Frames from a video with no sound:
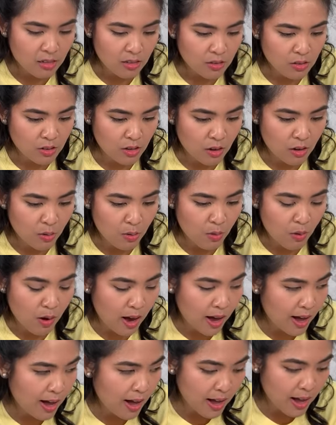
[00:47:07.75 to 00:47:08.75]
So
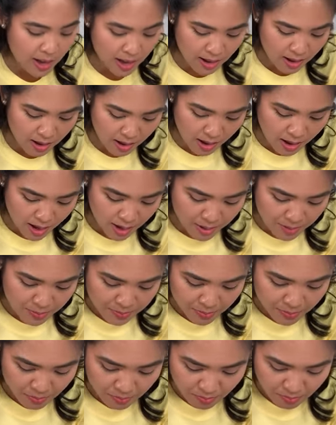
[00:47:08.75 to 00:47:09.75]
I
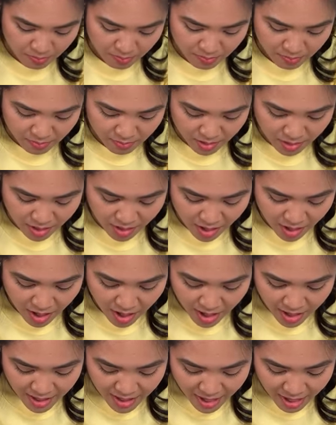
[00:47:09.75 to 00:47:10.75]

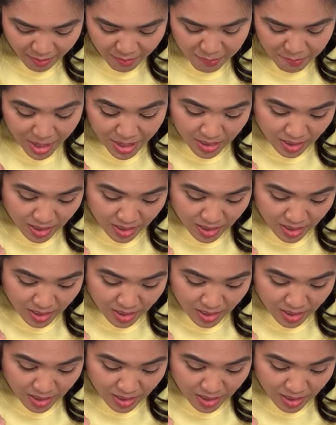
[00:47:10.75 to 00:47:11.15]
have my